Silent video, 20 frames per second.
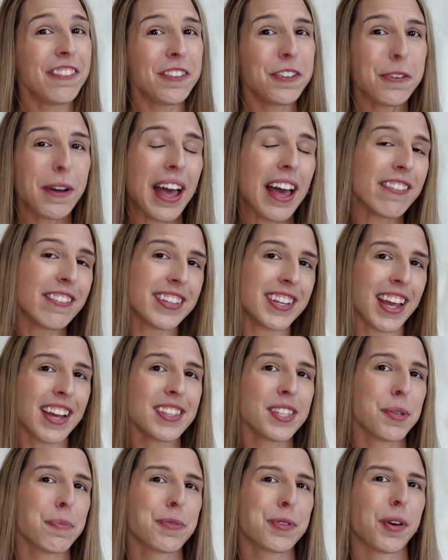you haven't yet
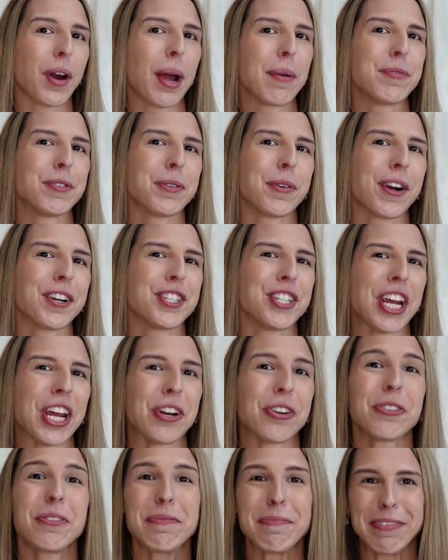subscribed to our
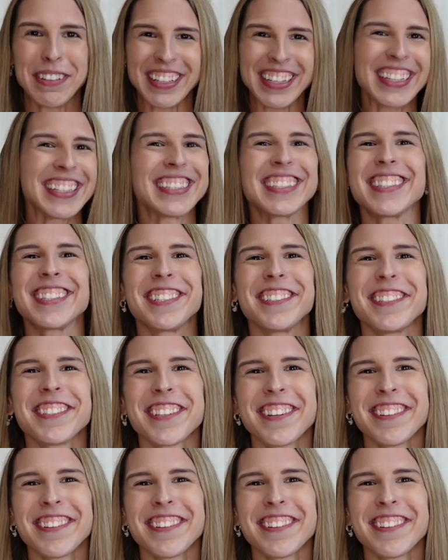channel, please do so